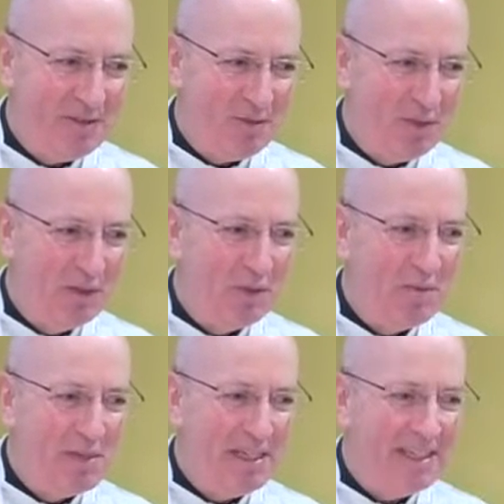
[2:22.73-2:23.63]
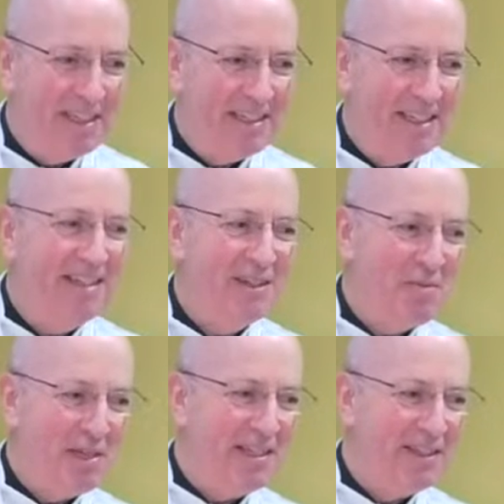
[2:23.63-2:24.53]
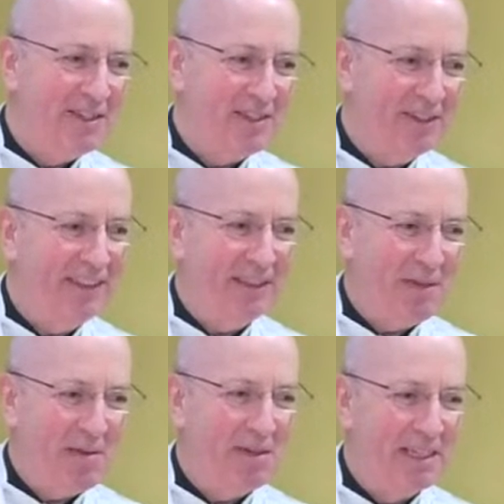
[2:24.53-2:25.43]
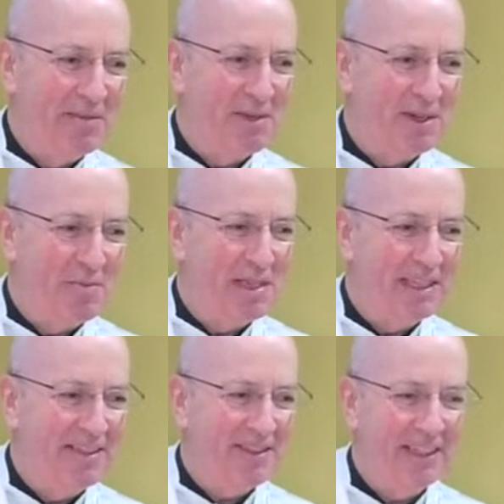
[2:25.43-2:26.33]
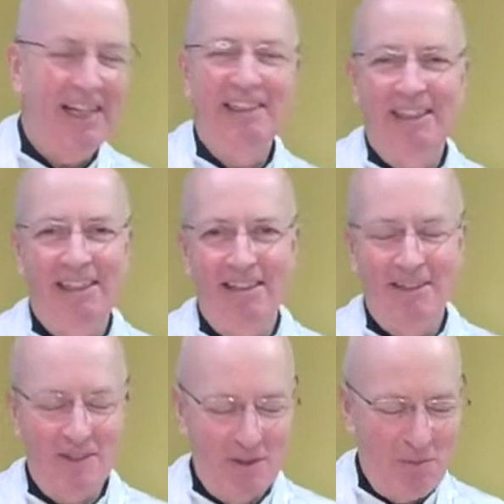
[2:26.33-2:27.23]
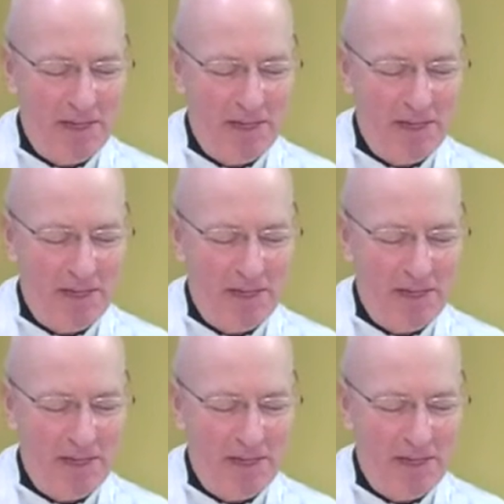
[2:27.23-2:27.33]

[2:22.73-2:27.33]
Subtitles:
will be tend to be discerning maybe a little bit, or be sort of calculating in some way.